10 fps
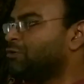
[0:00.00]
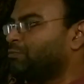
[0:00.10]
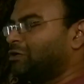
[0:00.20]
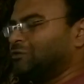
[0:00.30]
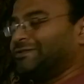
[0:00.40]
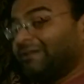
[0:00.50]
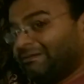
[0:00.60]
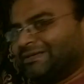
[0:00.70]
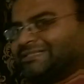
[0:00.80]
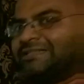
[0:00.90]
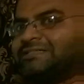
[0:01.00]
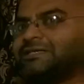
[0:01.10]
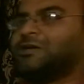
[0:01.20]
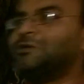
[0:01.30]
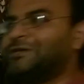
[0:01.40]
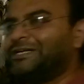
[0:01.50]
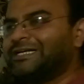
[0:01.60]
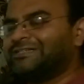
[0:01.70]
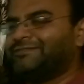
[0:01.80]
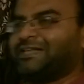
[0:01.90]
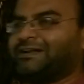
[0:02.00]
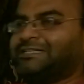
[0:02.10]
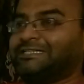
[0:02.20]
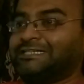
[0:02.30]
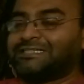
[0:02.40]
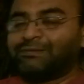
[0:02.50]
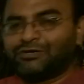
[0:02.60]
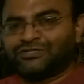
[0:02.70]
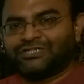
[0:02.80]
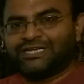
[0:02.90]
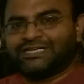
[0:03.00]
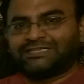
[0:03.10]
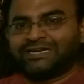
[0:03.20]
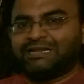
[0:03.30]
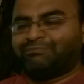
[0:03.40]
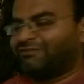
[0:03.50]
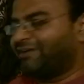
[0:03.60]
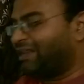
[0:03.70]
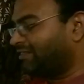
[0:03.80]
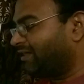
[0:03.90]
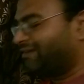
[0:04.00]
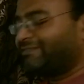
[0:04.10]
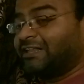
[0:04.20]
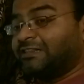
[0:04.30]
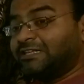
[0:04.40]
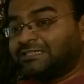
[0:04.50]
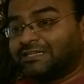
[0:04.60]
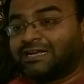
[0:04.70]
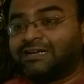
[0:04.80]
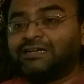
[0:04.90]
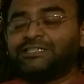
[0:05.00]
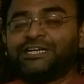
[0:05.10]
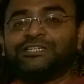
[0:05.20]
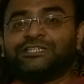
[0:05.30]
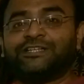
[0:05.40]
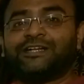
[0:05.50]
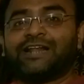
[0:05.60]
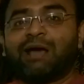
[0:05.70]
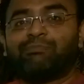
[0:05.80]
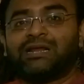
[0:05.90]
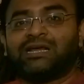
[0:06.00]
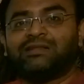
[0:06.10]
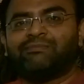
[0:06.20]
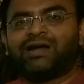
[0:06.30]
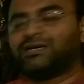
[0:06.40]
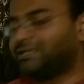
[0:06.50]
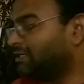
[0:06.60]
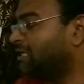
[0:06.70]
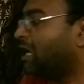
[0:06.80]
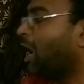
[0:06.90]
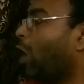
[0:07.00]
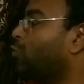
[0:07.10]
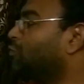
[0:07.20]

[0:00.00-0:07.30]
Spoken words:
But to develop a sensor to detect whether this is the pressure that is really prevailing there, whether these are the changes that are happening in the matter, how